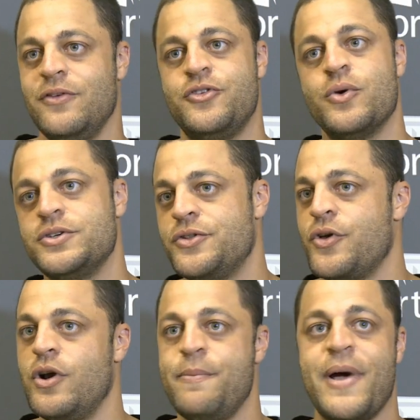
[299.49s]
He's
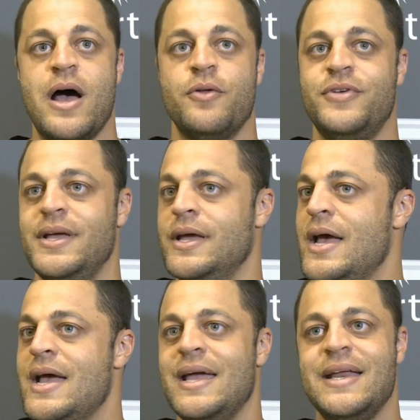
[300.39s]
230 pounds. He,
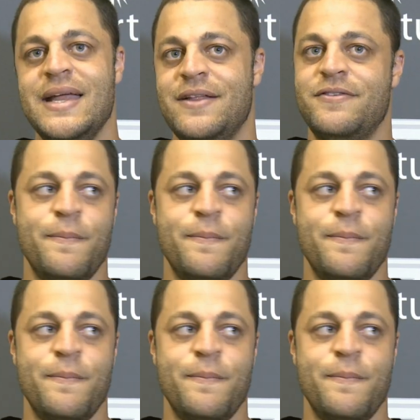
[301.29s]
he needs